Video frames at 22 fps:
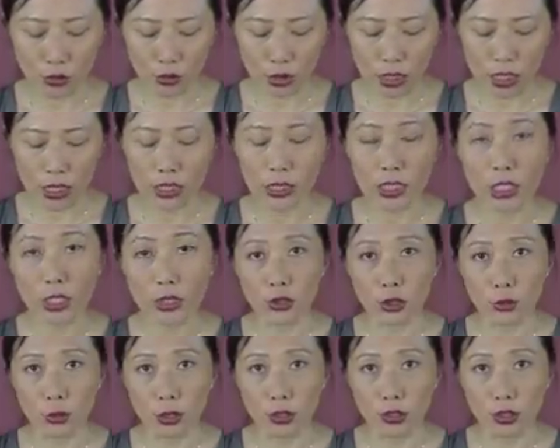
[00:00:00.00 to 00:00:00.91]
which can
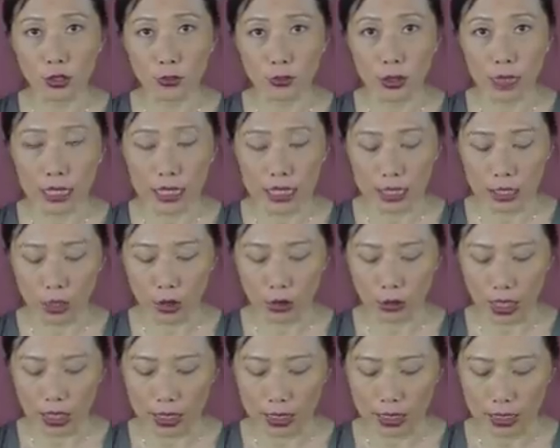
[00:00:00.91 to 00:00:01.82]
contribute to
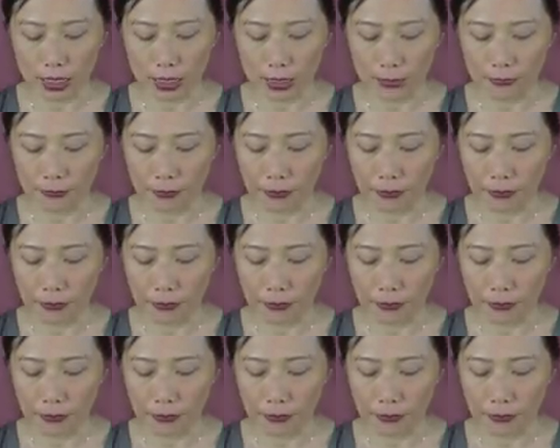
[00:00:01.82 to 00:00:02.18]
PCOS.